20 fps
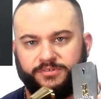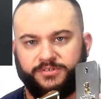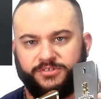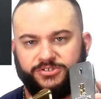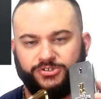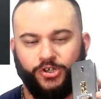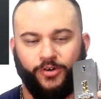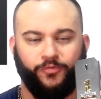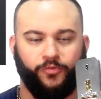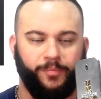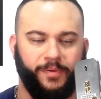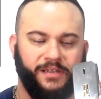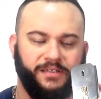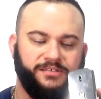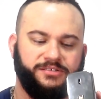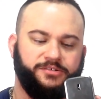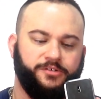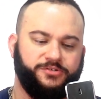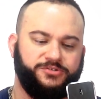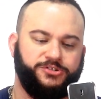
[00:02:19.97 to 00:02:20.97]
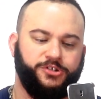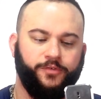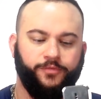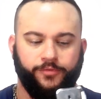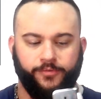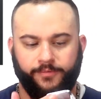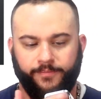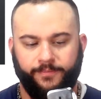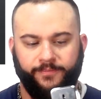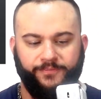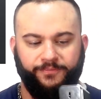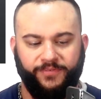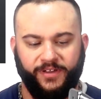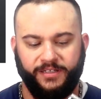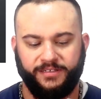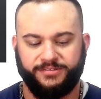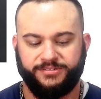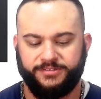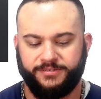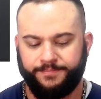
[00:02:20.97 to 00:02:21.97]
silver base or silver
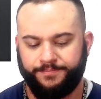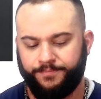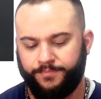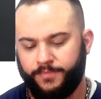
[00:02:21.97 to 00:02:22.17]
face.